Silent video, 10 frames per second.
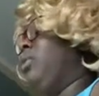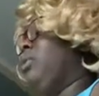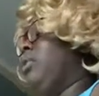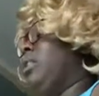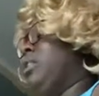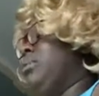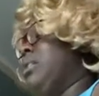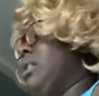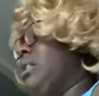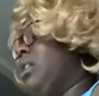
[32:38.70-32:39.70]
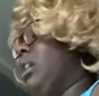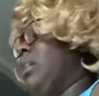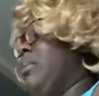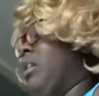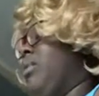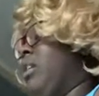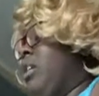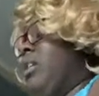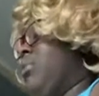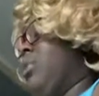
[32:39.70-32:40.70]
turning to me and hugging
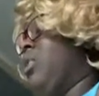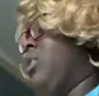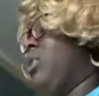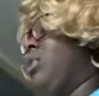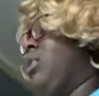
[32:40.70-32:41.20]
me hard.